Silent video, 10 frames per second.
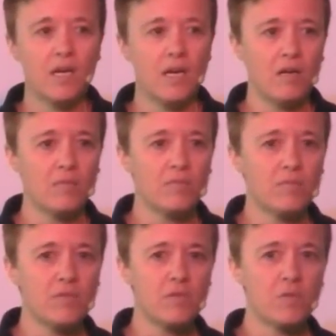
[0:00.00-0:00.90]

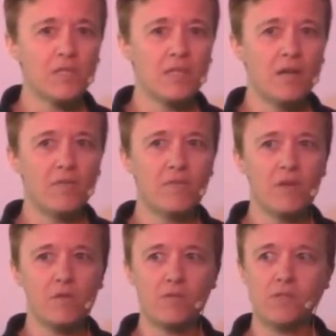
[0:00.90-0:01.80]
um, to really love
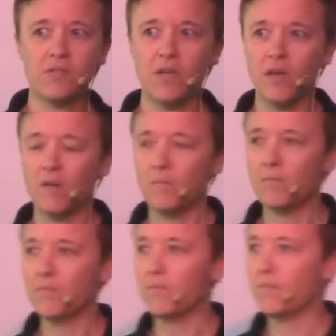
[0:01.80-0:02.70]
those,
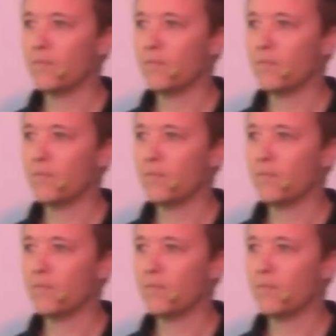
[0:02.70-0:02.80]
um,